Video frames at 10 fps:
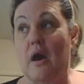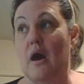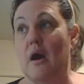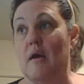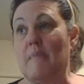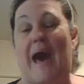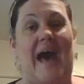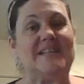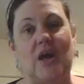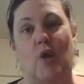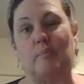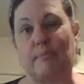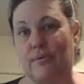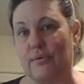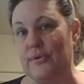I don't
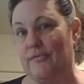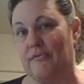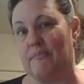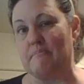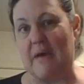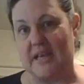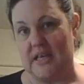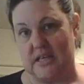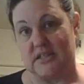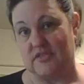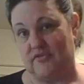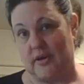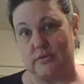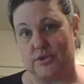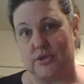proof my yeast
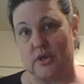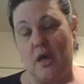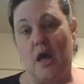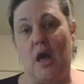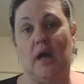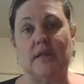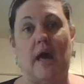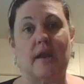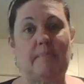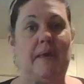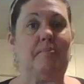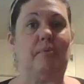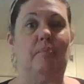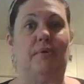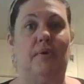first. A lot of
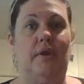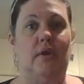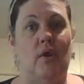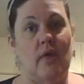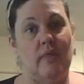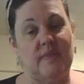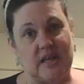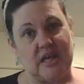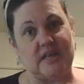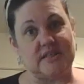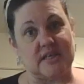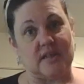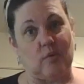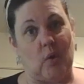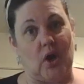people put the yeast in
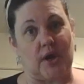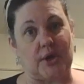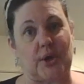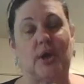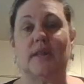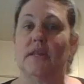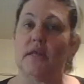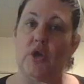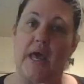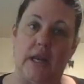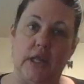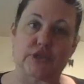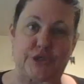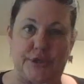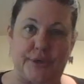the water, and then you add a little
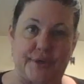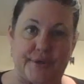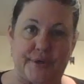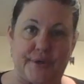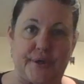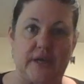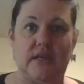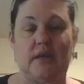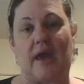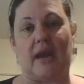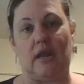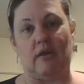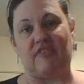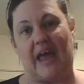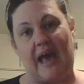sugar, and you add a
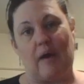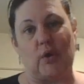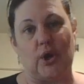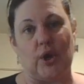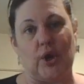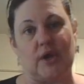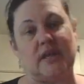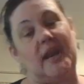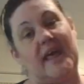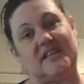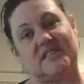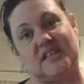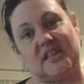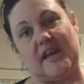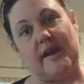little flour, and you let it
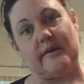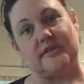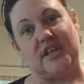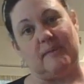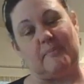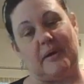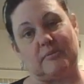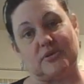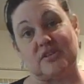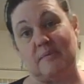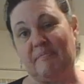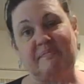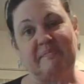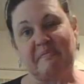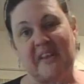sit there till it bubbles.
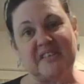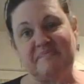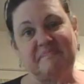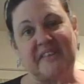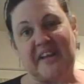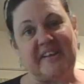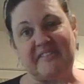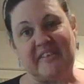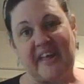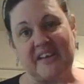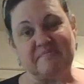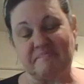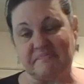I don't do that.